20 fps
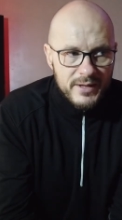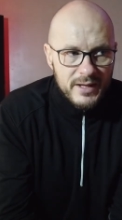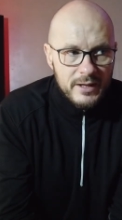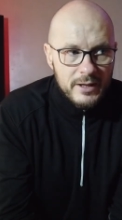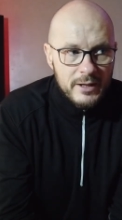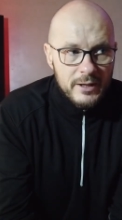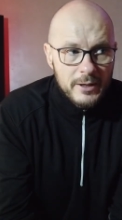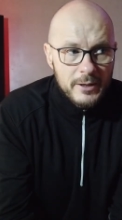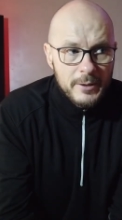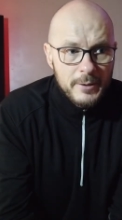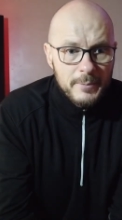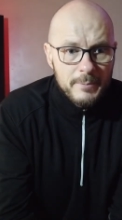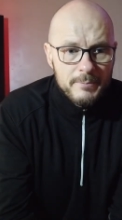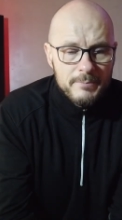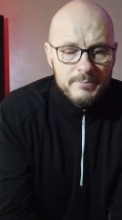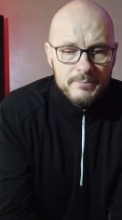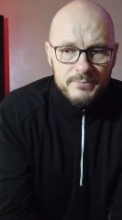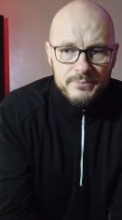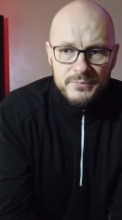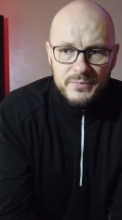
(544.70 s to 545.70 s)
and
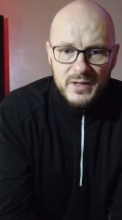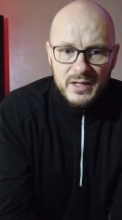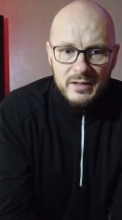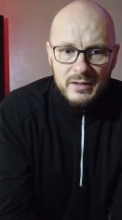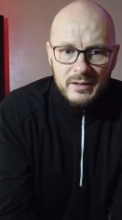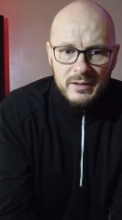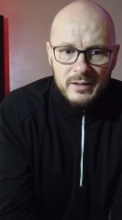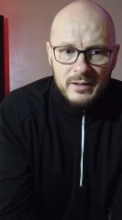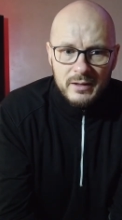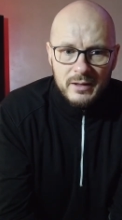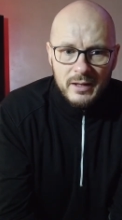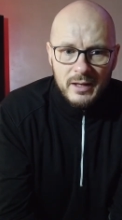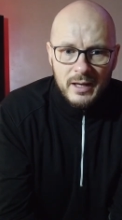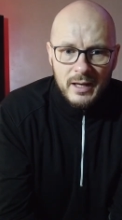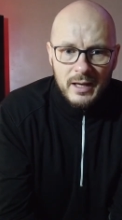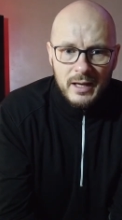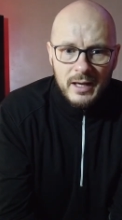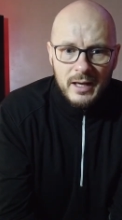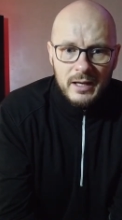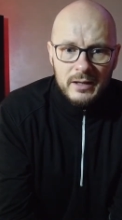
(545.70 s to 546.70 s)

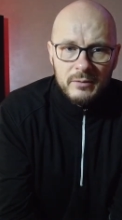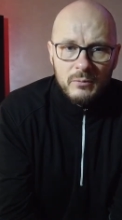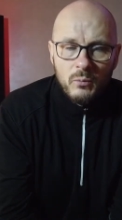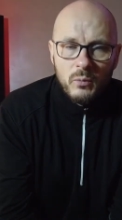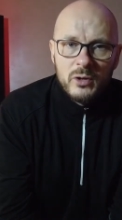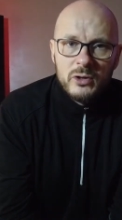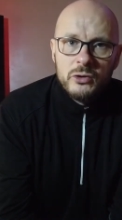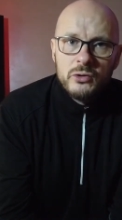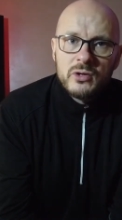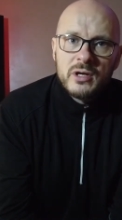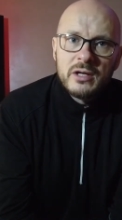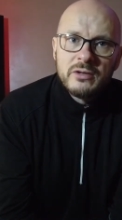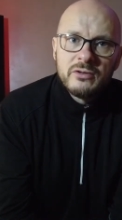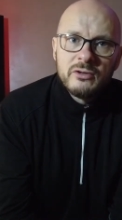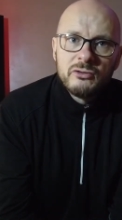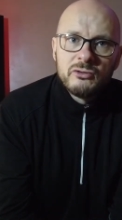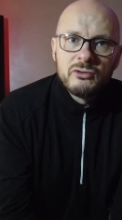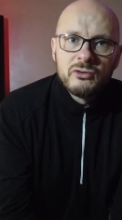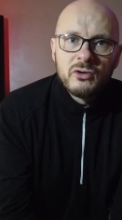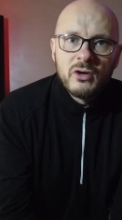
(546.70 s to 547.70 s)
when you get
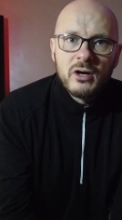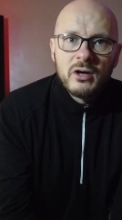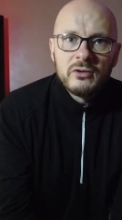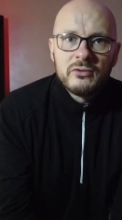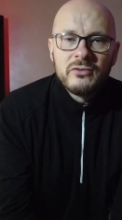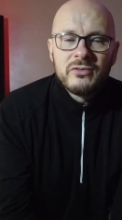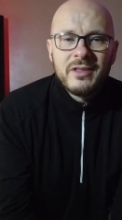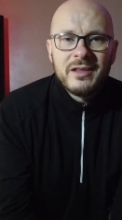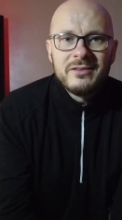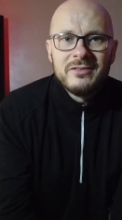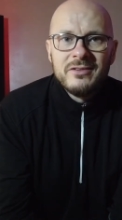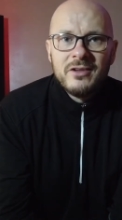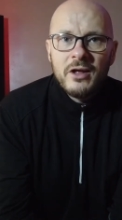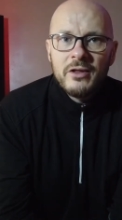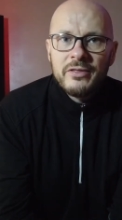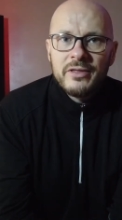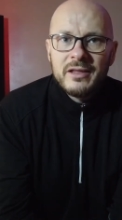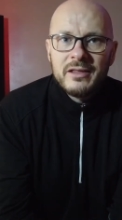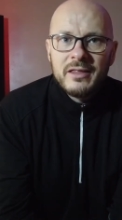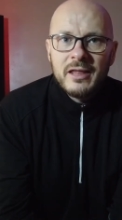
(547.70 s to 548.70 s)
discharged, there's
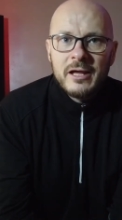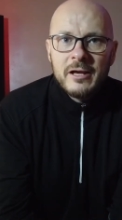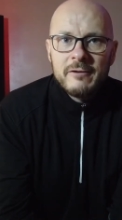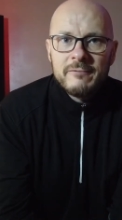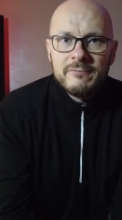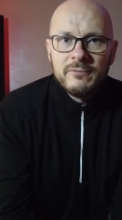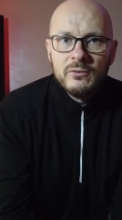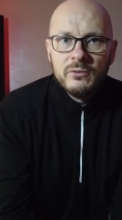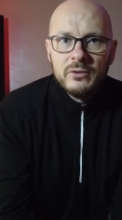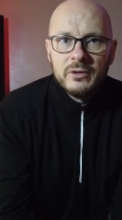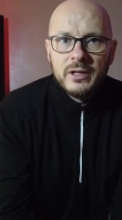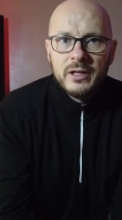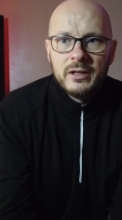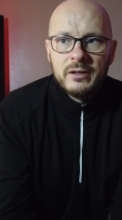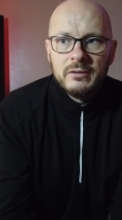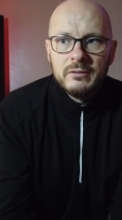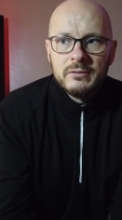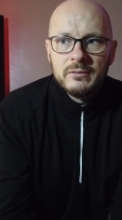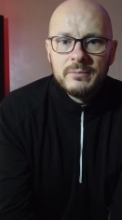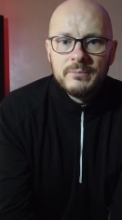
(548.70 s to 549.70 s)
nothing there for
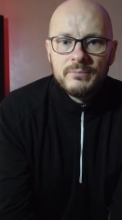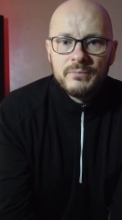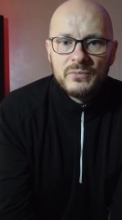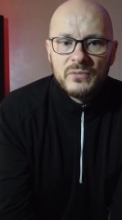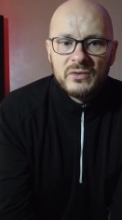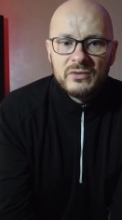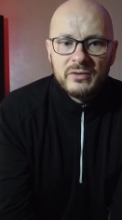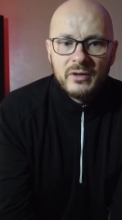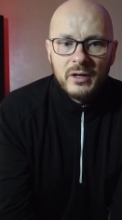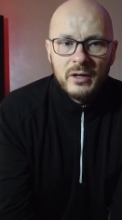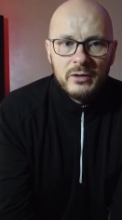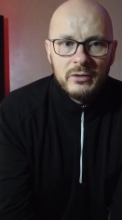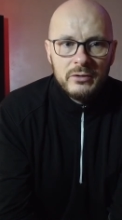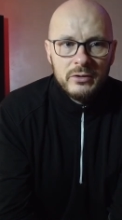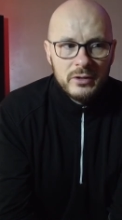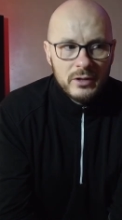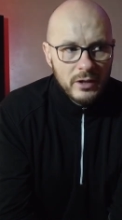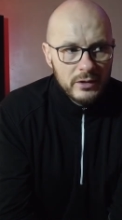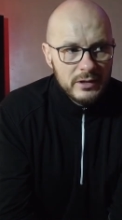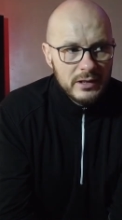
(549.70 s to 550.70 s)
you. So you
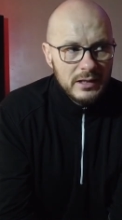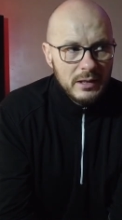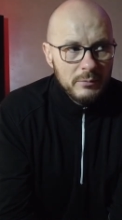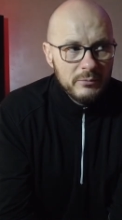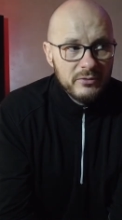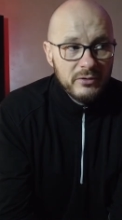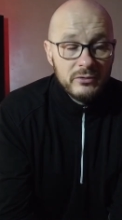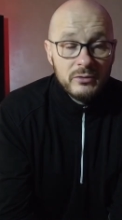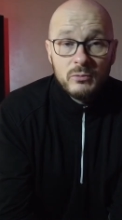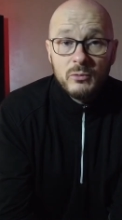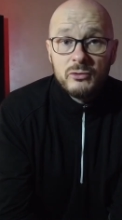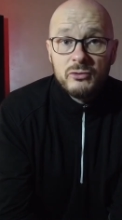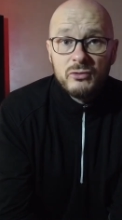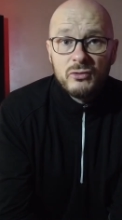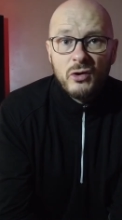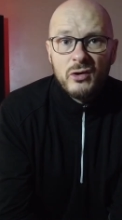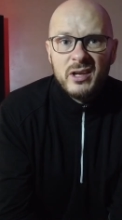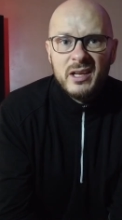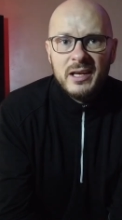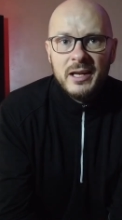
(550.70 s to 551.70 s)
go your limbs, and once you've
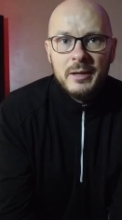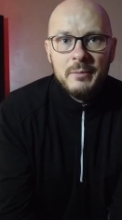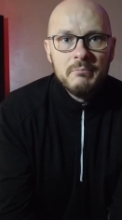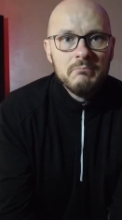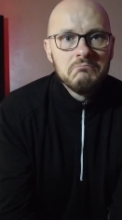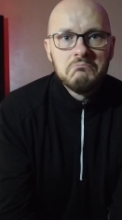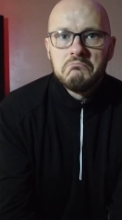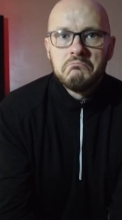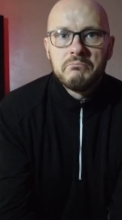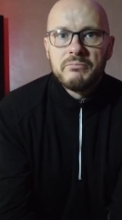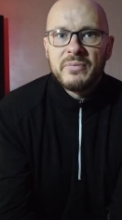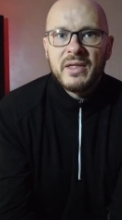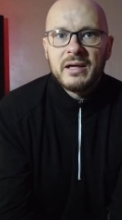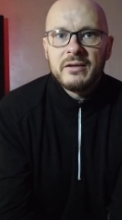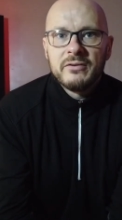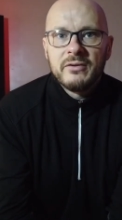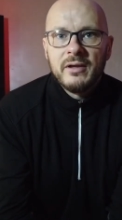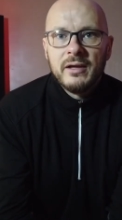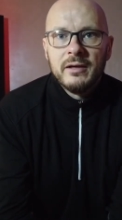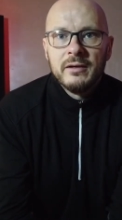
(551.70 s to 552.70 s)
got your limb,
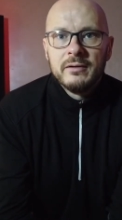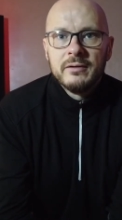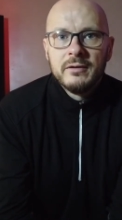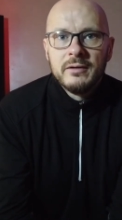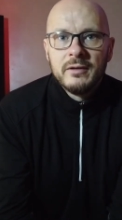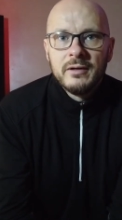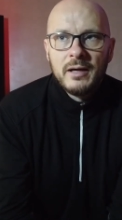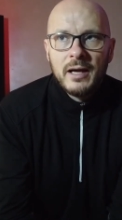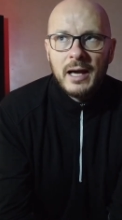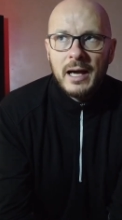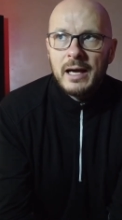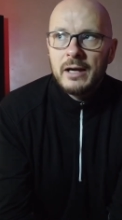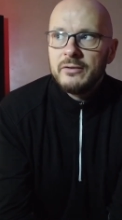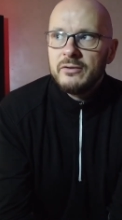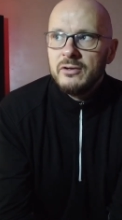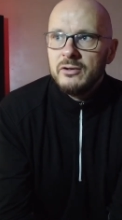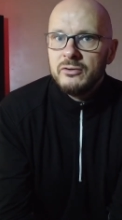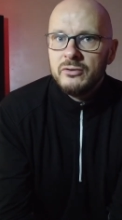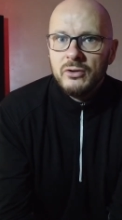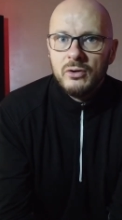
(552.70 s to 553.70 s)
that's it. How do
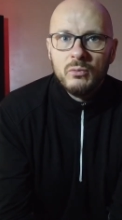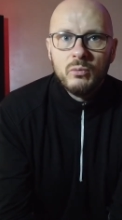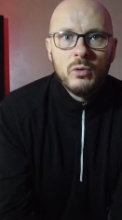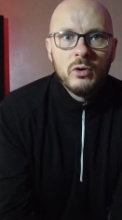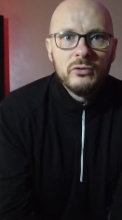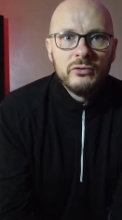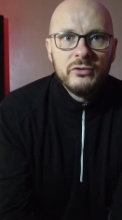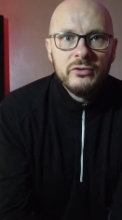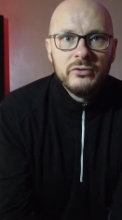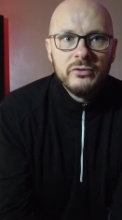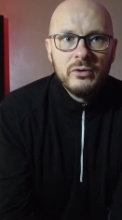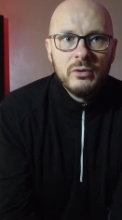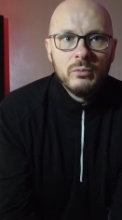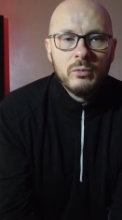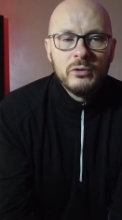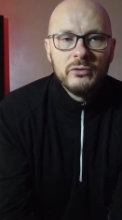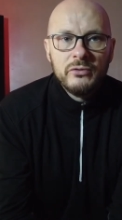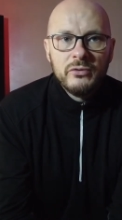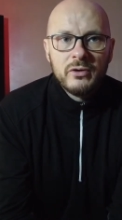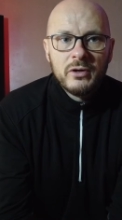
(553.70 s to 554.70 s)
you do? What do you do?
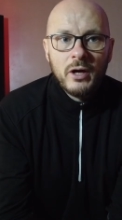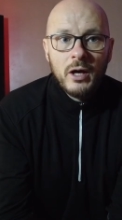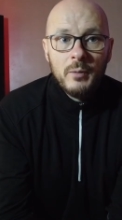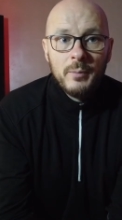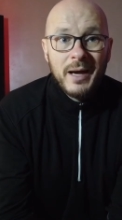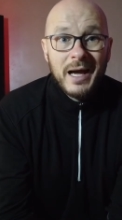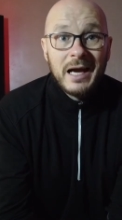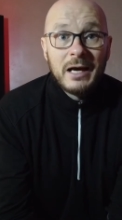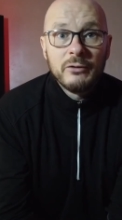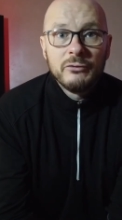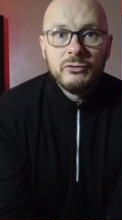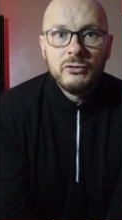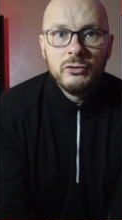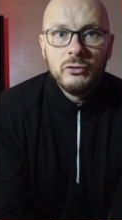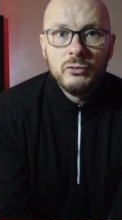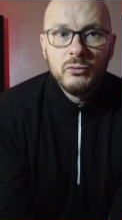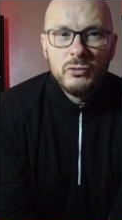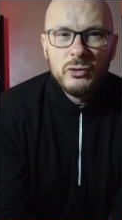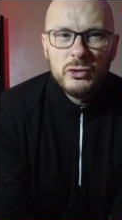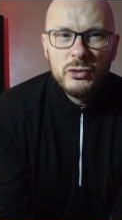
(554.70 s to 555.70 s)
What do you cope? How do
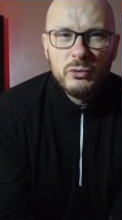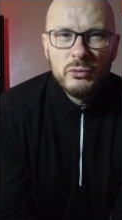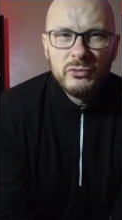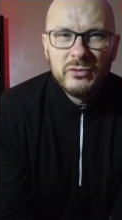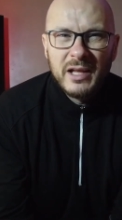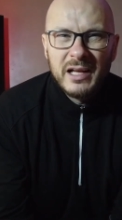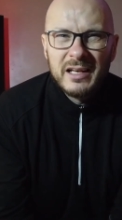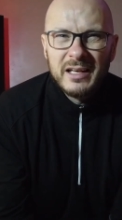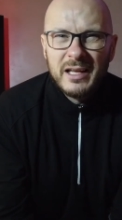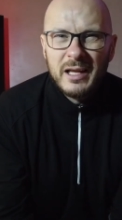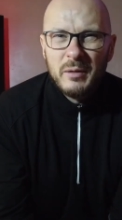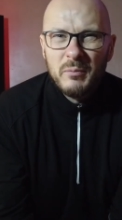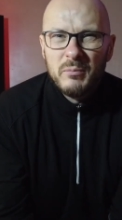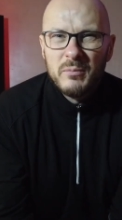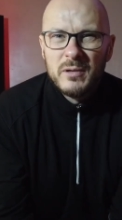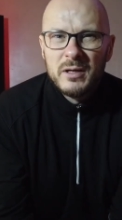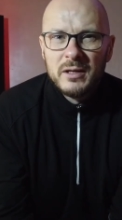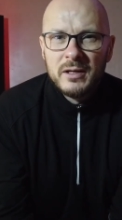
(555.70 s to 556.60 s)
you use that limb?